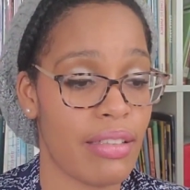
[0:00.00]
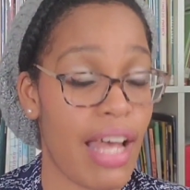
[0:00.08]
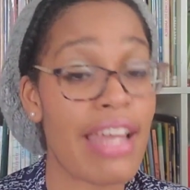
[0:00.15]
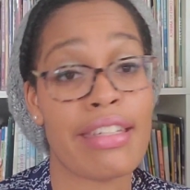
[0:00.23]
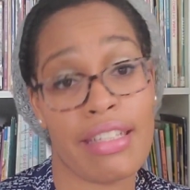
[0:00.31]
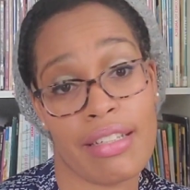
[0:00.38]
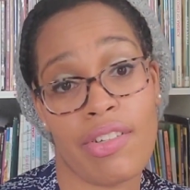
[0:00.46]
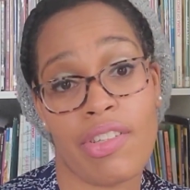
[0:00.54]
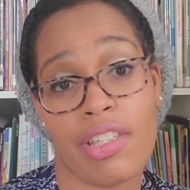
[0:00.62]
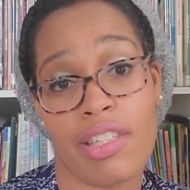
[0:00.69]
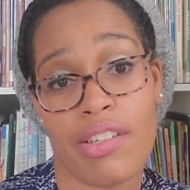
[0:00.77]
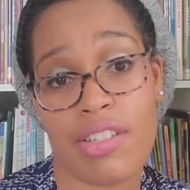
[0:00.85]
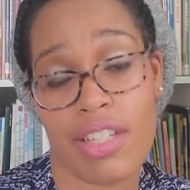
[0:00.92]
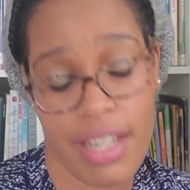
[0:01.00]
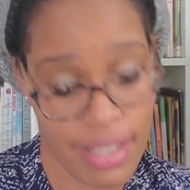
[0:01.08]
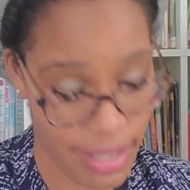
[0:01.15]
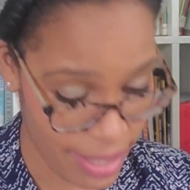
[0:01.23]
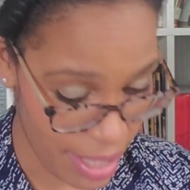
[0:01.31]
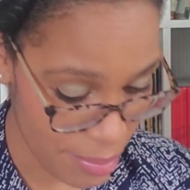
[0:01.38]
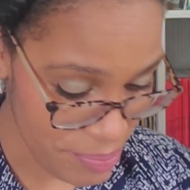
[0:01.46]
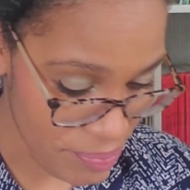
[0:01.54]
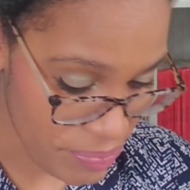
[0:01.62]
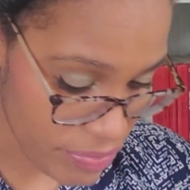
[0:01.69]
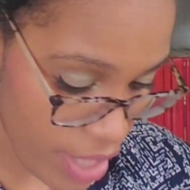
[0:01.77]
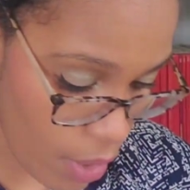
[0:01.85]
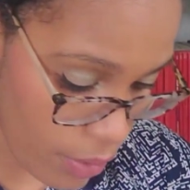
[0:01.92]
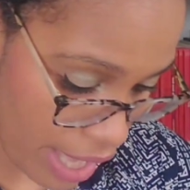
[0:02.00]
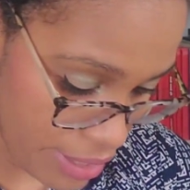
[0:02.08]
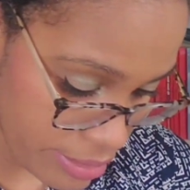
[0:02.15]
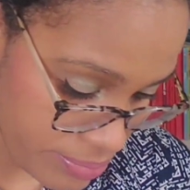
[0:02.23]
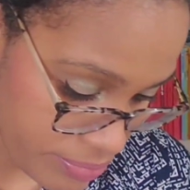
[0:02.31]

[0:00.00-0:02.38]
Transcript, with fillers: I need all the energy I could get. Okay.